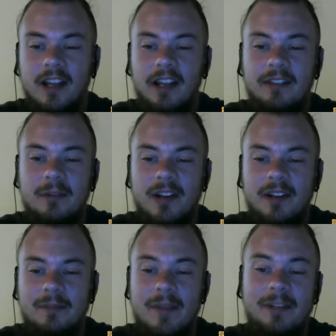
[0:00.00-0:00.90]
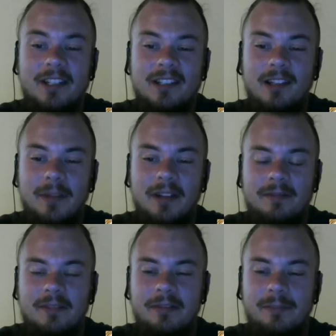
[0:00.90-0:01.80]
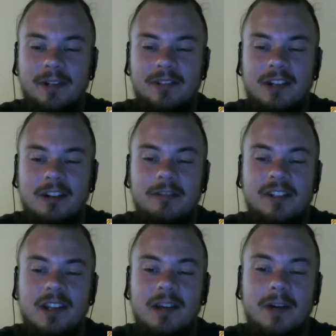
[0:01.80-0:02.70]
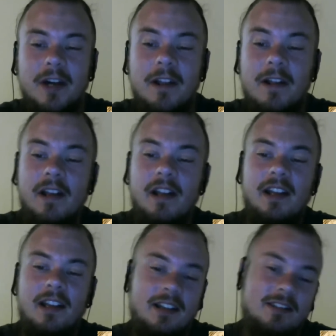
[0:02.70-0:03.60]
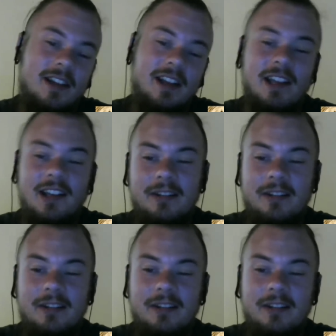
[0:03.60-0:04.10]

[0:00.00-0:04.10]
Like if you want to, maybe it's a little bit of post hoc reasoning, but it's like,